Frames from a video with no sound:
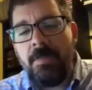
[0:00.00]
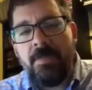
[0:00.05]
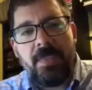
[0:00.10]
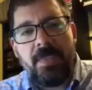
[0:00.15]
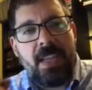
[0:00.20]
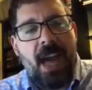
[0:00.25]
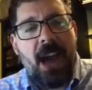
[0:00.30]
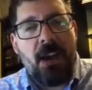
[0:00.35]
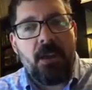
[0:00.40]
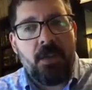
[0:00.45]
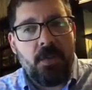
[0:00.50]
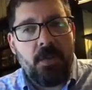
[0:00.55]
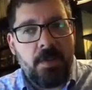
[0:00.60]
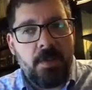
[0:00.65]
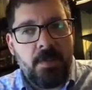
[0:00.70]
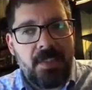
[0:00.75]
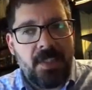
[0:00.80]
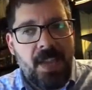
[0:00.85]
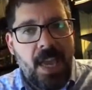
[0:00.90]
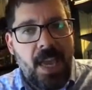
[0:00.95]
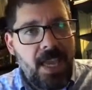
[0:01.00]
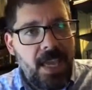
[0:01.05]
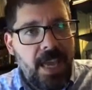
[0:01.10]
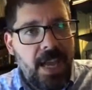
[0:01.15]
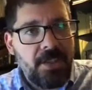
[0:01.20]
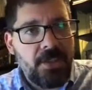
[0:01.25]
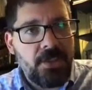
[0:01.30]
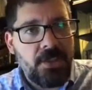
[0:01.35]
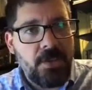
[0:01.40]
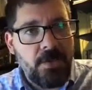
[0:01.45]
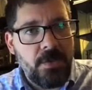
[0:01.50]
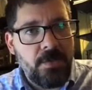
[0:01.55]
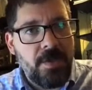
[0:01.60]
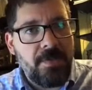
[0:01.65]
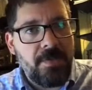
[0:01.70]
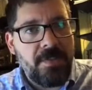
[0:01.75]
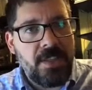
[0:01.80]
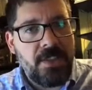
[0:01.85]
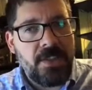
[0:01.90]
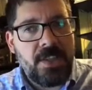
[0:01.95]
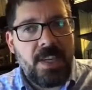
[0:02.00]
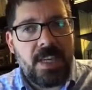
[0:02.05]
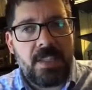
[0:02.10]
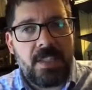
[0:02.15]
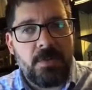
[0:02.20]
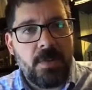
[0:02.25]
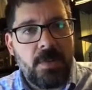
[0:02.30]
The algorithm is AES256,